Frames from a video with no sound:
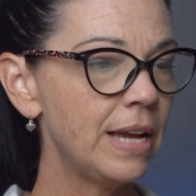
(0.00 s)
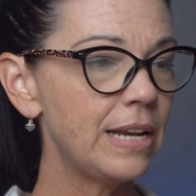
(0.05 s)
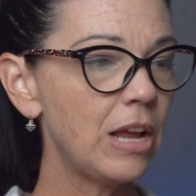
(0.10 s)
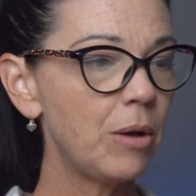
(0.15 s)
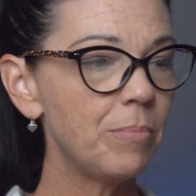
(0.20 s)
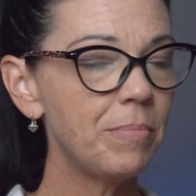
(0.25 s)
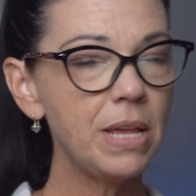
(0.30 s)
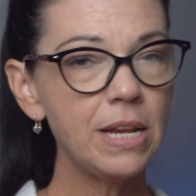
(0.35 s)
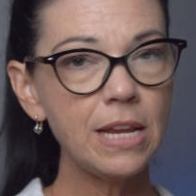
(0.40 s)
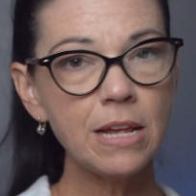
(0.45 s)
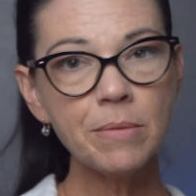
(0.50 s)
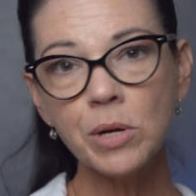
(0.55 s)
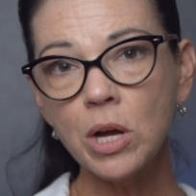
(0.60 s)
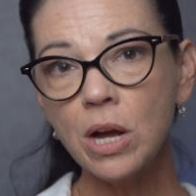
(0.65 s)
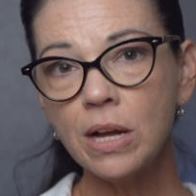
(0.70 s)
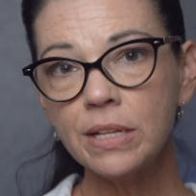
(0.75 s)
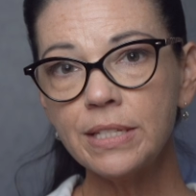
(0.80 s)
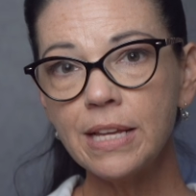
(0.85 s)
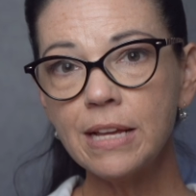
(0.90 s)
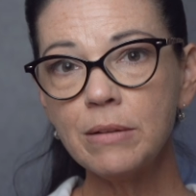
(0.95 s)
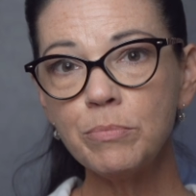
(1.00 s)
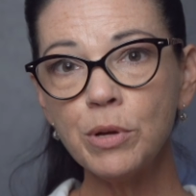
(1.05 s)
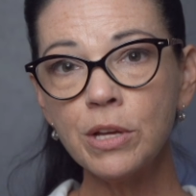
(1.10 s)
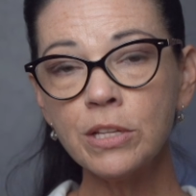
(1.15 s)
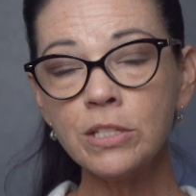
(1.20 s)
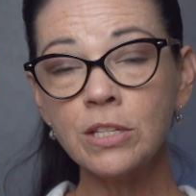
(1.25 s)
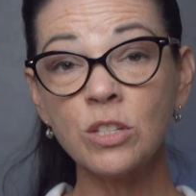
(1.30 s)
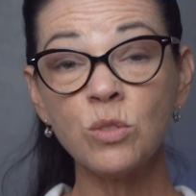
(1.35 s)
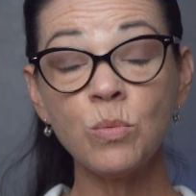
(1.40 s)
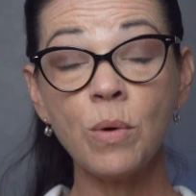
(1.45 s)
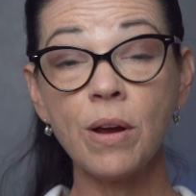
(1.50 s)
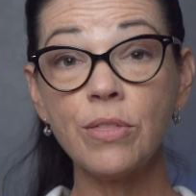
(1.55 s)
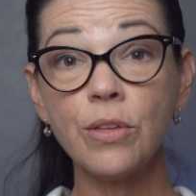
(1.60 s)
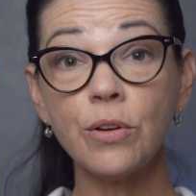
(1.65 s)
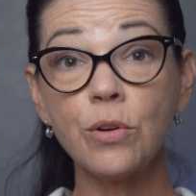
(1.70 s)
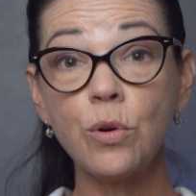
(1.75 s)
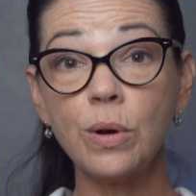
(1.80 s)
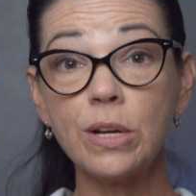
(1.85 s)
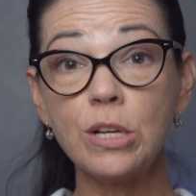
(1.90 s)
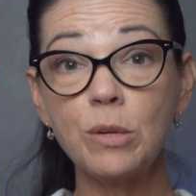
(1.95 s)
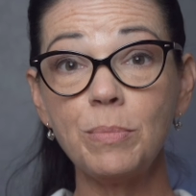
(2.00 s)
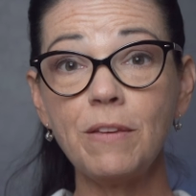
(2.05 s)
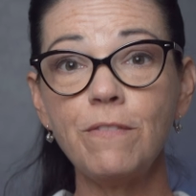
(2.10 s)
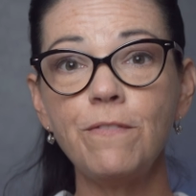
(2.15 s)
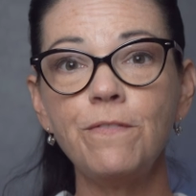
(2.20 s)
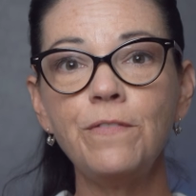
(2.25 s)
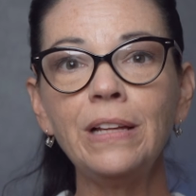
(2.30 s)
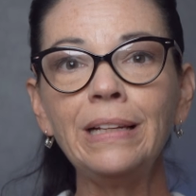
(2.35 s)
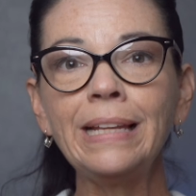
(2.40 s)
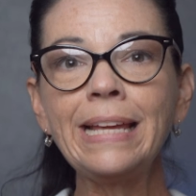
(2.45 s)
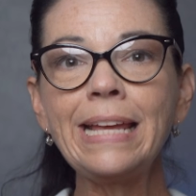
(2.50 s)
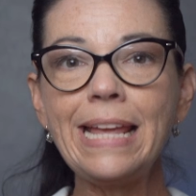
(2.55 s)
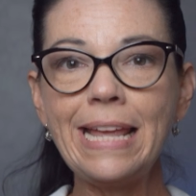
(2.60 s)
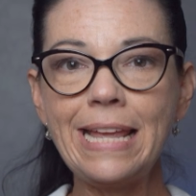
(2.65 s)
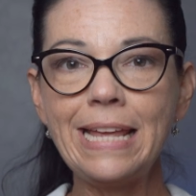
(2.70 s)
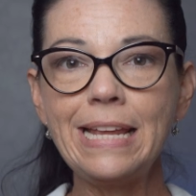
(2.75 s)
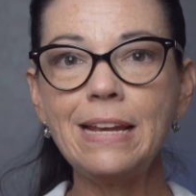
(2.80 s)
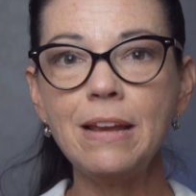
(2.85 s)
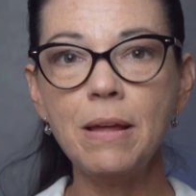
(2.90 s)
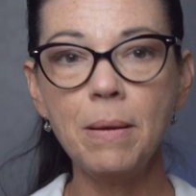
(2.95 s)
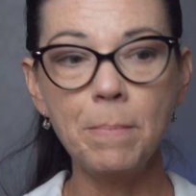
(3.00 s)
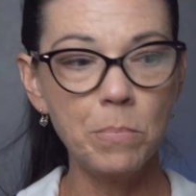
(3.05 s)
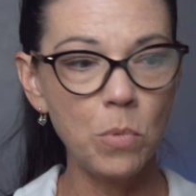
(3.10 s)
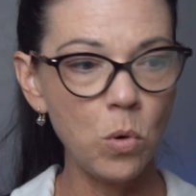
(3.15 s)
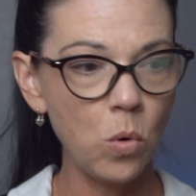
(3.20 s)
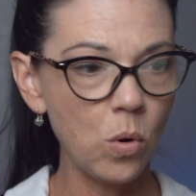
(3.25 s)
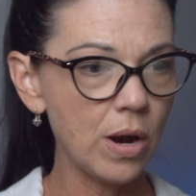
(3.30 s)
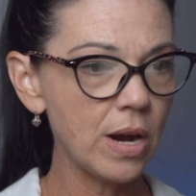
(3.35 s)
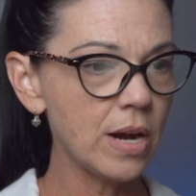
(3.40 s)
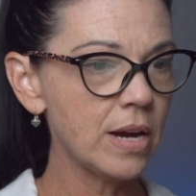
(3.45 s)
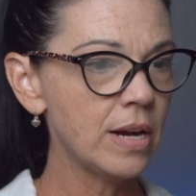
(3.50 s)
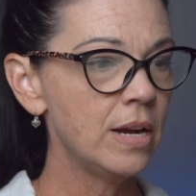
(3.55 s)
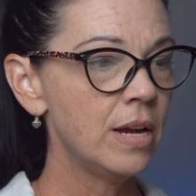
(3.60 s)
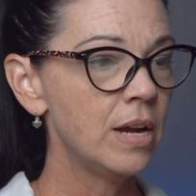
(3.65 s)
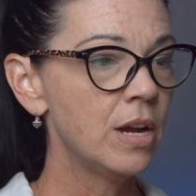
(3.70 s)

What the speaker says: Now, medium content books is where they're going to be filling in more.